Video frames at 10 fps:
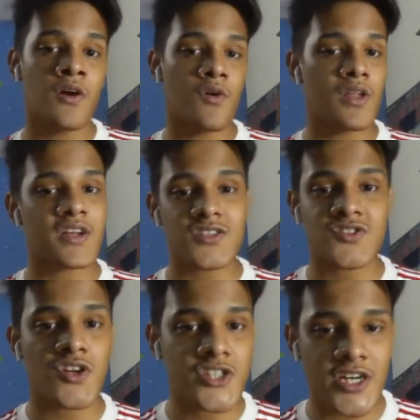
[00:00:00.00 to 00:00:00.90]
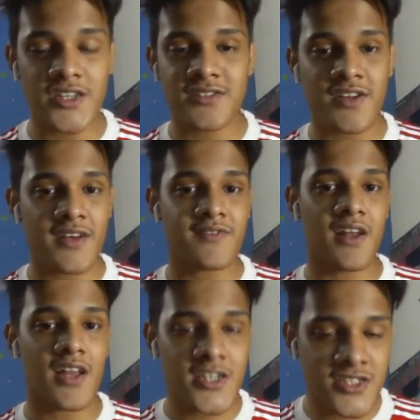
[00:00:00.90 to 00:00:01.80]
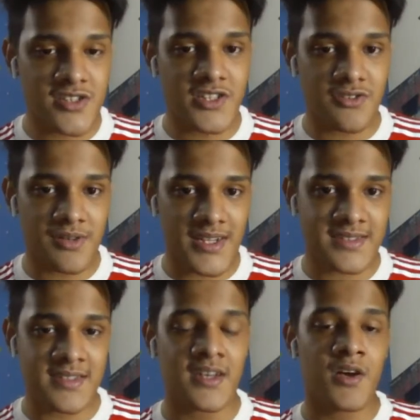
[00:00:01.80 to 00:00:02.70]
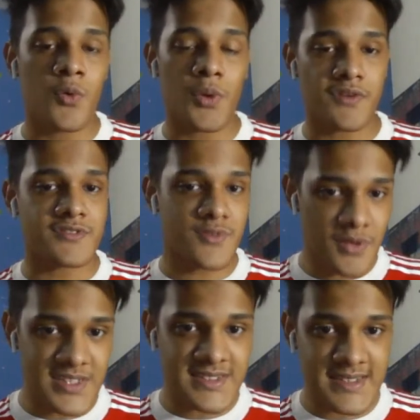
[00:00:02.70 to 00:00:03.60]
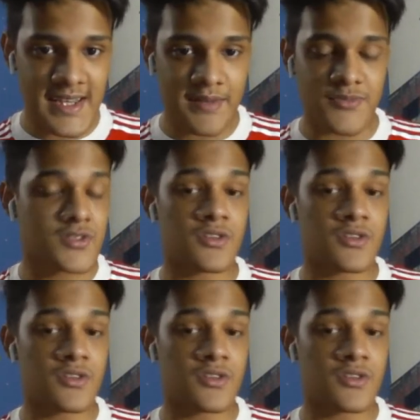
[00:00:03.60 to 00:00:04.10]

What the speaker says: Ole Gunnar Solskjaer does not have the luxury to rest one of his only CMs.